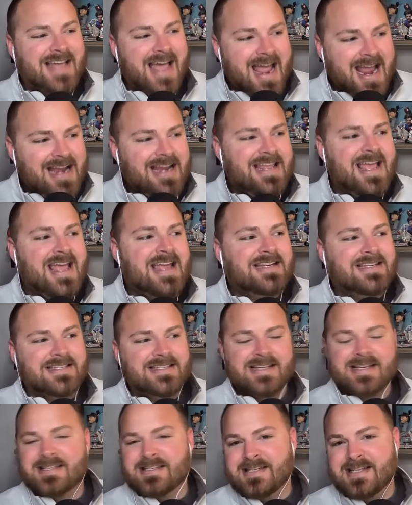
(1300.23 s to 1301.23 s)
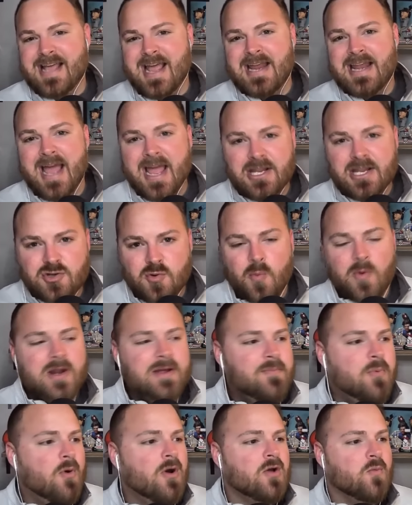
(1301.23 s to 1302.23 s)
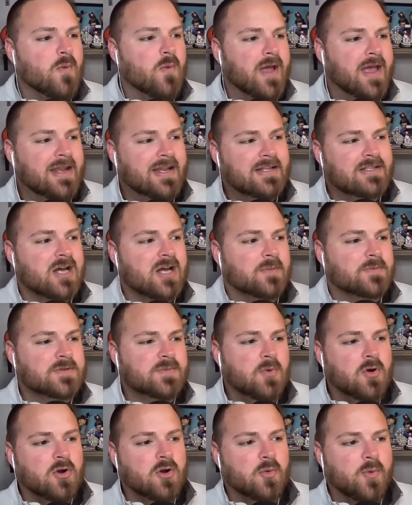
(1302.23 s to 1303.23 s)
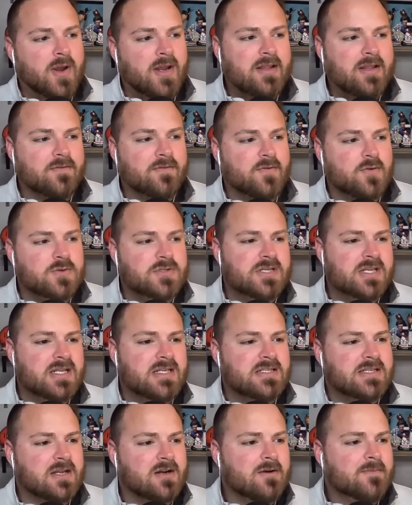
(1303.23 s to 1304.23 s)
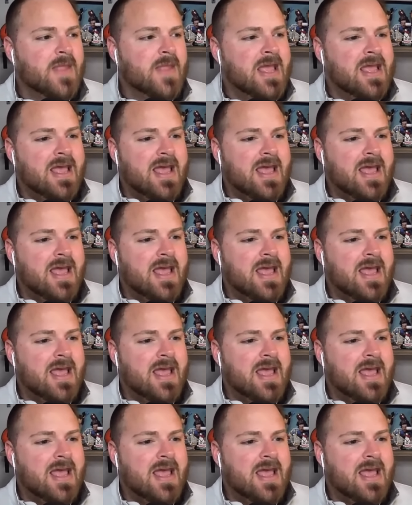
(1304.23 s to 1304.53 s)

88-68, a 20-point win in Thompson Bowling Arena at the Food City Center,